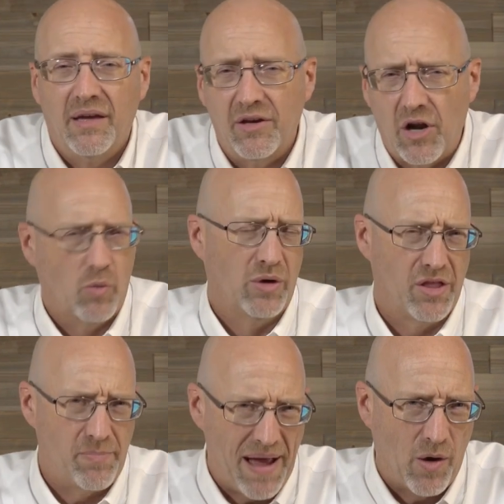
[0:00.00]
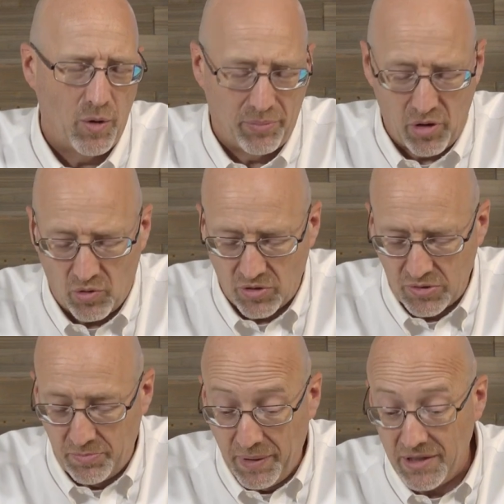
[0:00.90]
You're not one of the power
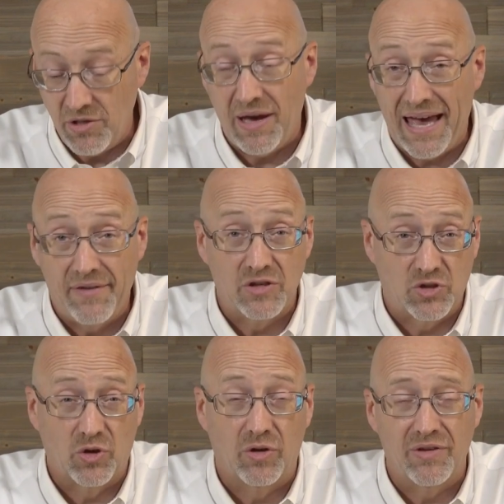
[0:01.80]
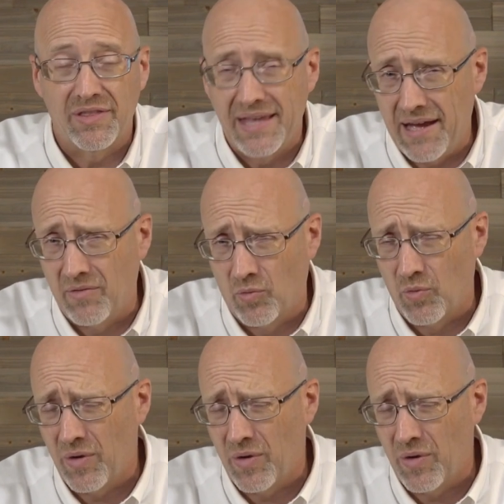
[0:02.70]
brokers, but you have a servant. That